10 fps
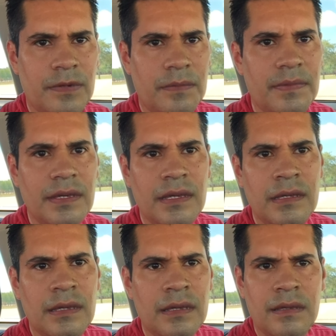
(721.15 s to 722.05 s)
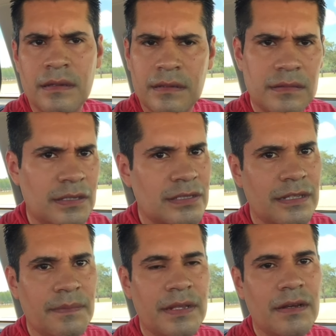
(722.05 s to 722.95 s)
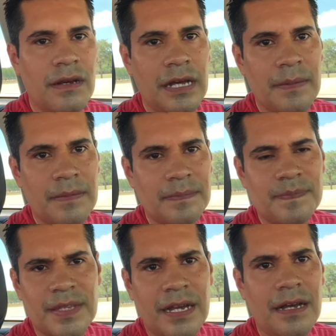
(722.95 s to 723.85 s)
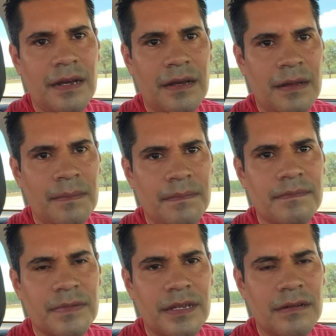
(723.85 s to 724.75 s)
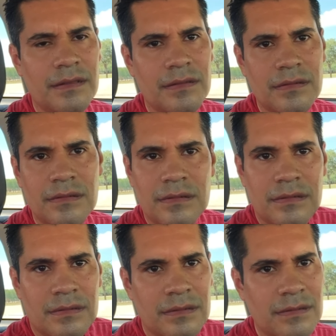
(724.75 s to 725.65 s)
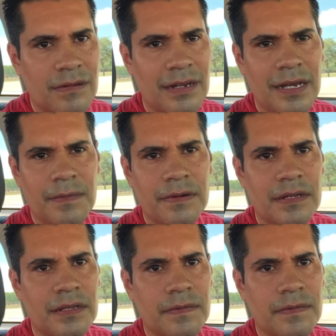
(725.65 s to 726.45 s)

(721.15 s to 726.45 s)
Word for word: with me? Just let me know. I'm, uh, I'm here to collaborate.